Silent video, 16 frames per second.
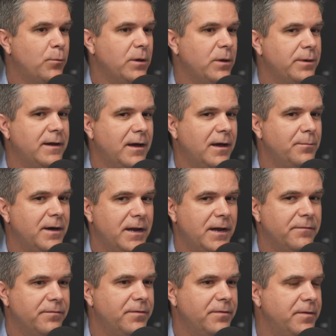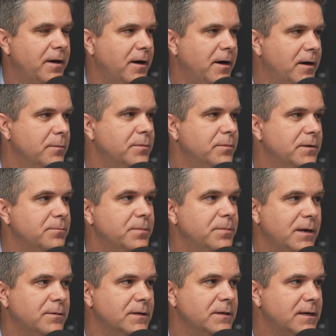we become kind of the hub and be
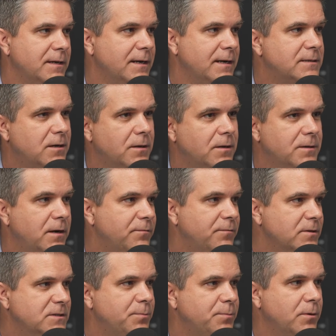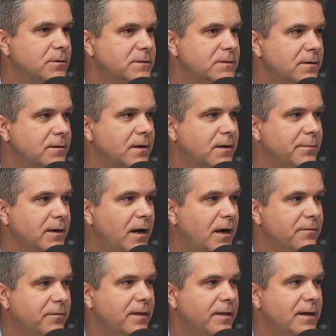able to connect to all the different spokes that are coming
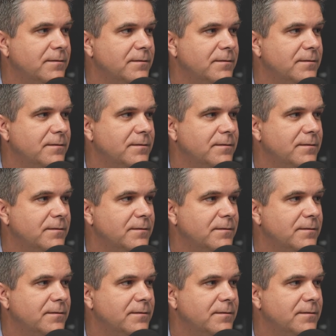off of that?